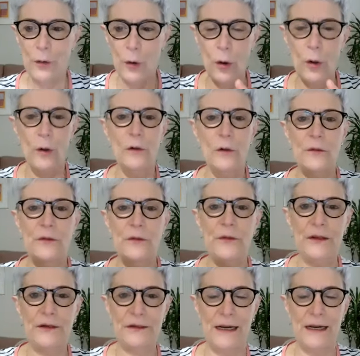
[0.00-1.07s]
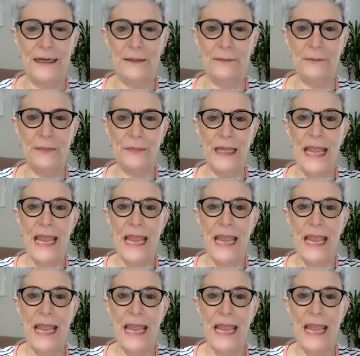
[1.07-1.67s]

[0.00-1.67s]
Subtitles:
all the time.